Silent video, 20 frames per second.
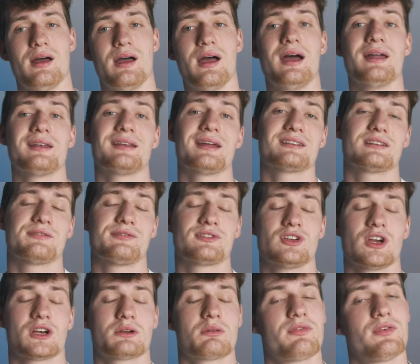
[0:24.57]
And as a
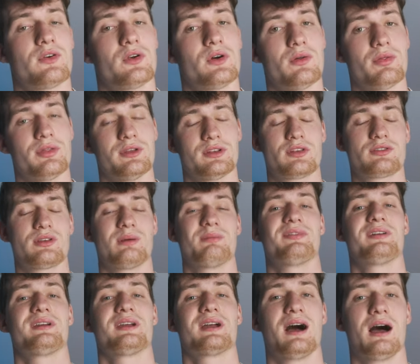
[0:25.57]
photographer, this is
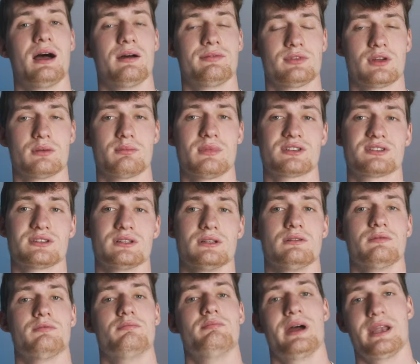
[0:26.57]
something I've done
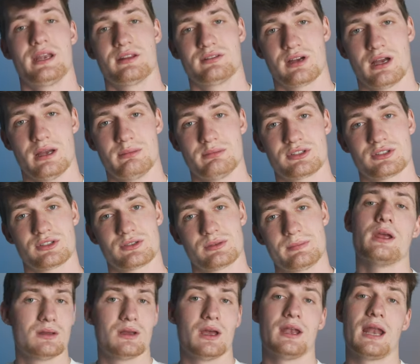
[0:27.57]
myself many times.
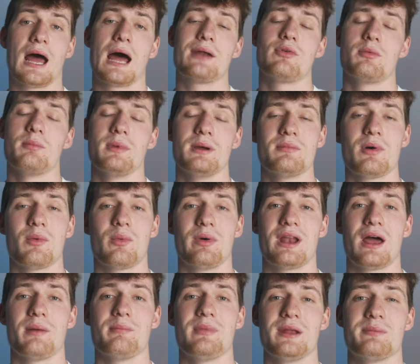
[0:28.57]
And I remember when
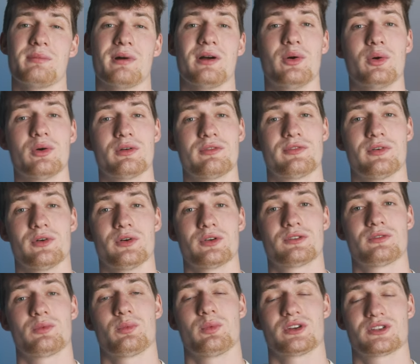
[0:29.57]
I made my own
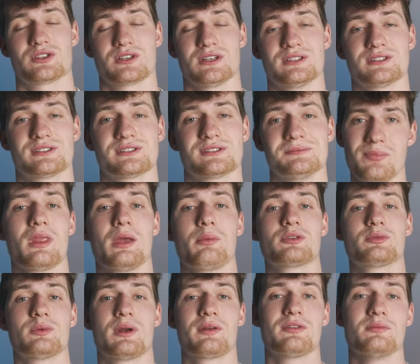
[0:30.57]
first wish list. It
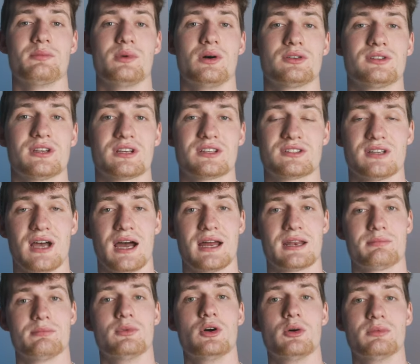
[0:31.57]
was one of the most
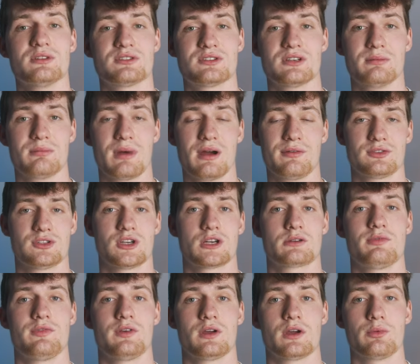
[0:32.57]
exciting moments in my
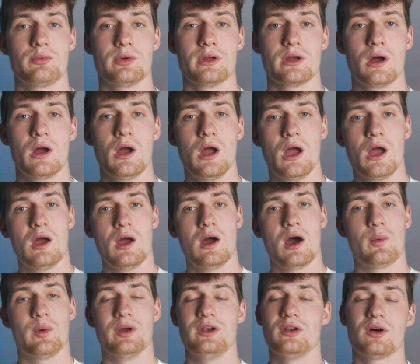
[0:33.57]
photography career.
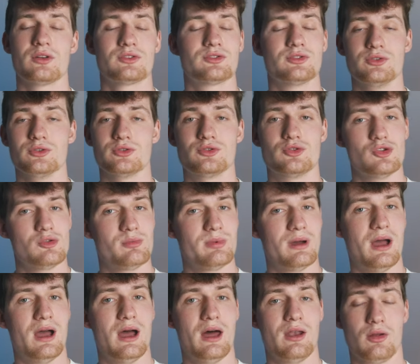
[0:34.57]
I went onto YouTube
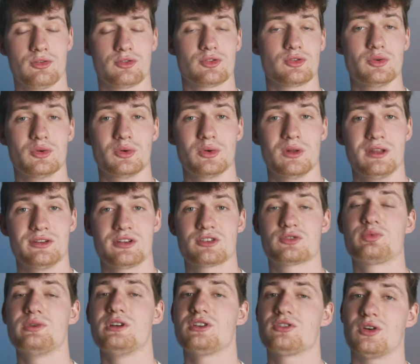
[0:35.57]
and onto Google and
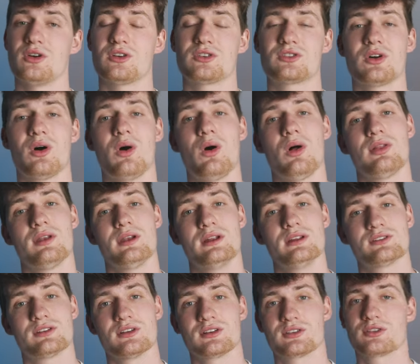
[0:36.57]
just researched all the
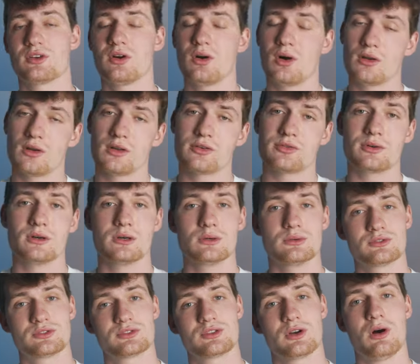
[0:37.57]
lenses, all the
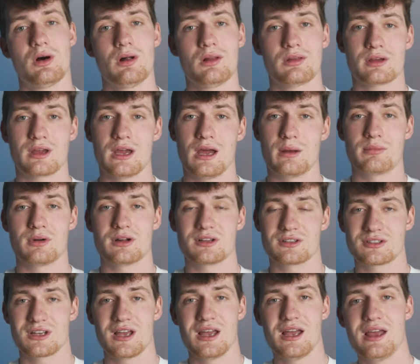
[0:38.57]
drones, all the
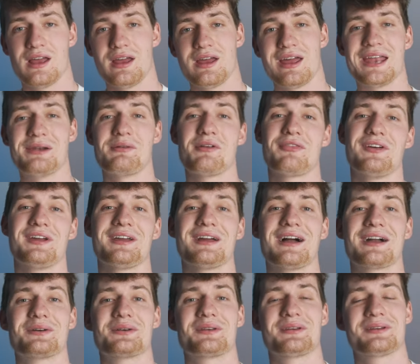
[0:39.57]
cameras, everything
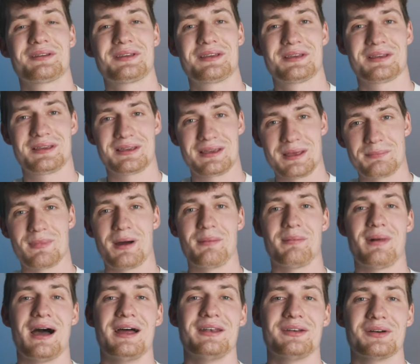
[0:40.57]
I could get my
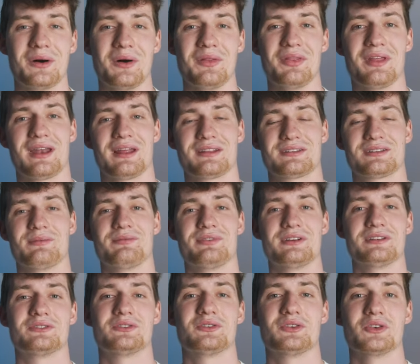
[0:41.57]
mind on that had
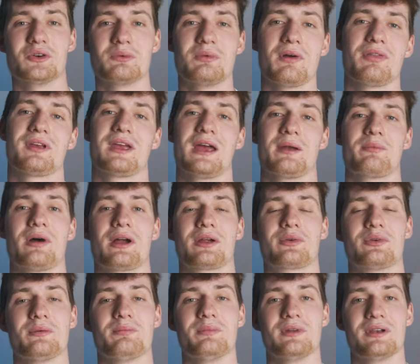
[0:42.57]
something to do with camera
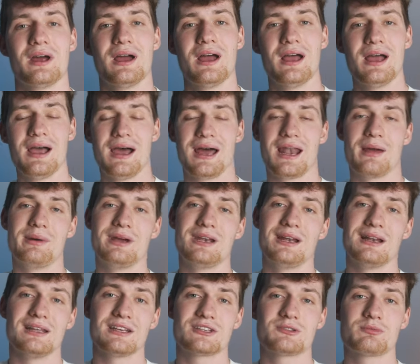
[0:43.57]
equipment. And I made a
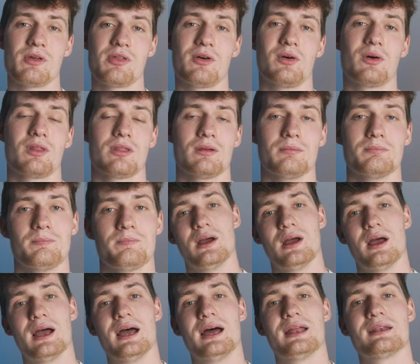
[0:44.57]
list with all of them.
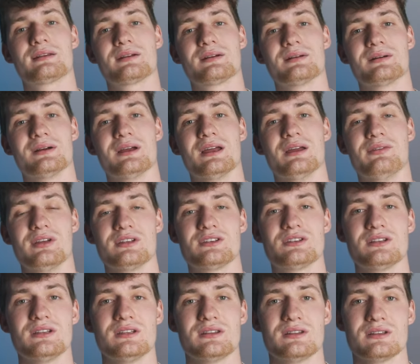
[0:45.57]
And
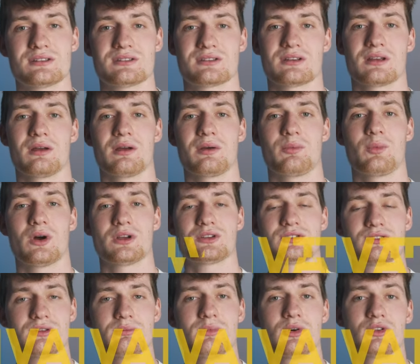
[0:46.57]
eventually this
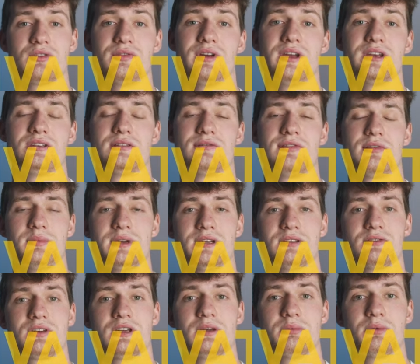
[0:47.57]
was the motivation for me
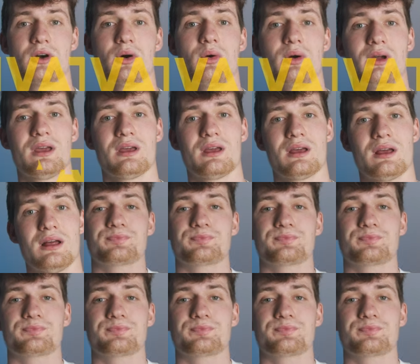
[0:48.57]
to keep going.